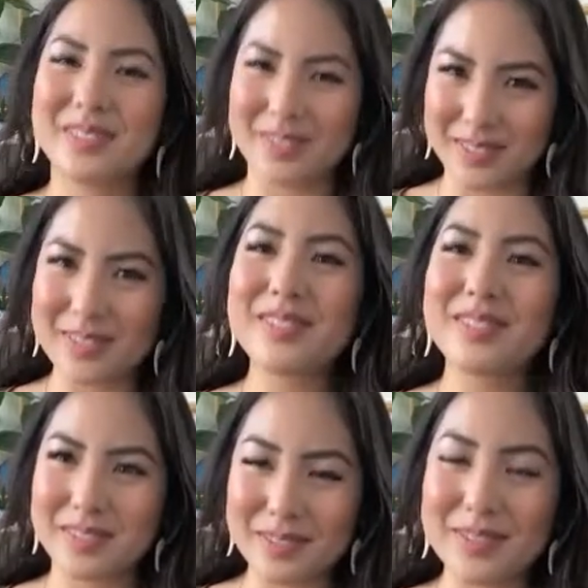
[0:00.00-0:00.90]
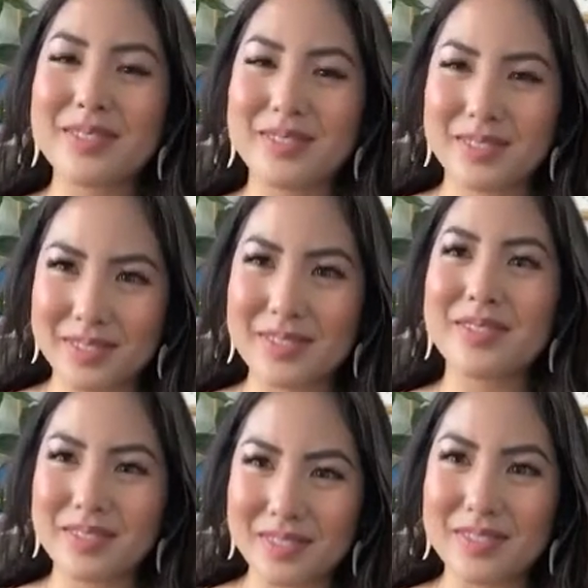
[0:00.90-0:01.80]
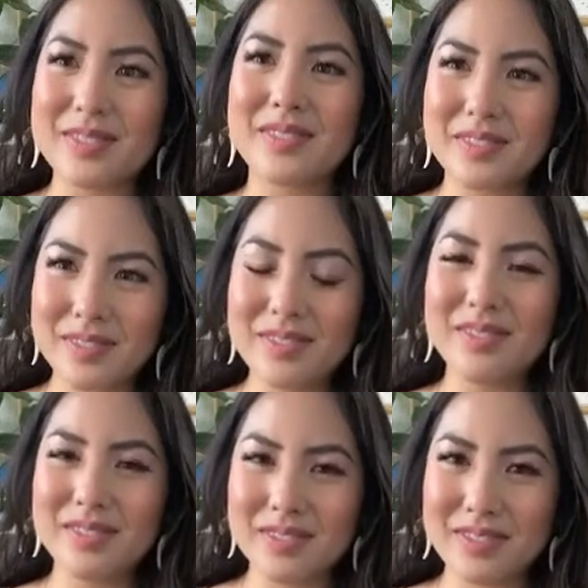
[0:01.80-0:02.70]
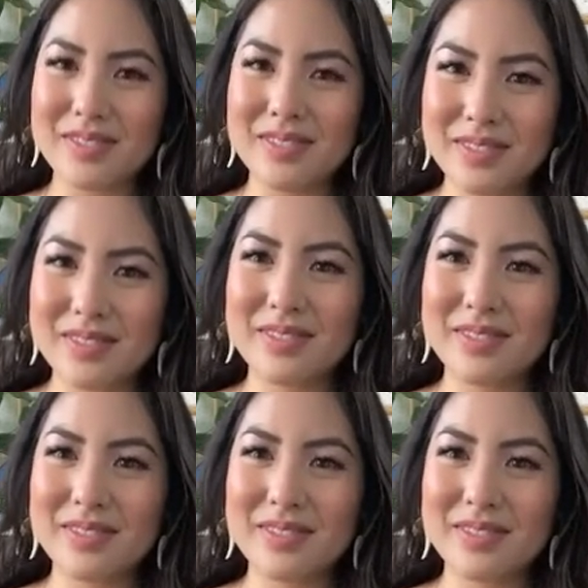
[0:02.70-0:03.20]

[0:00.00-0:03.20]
This person isn't speaking.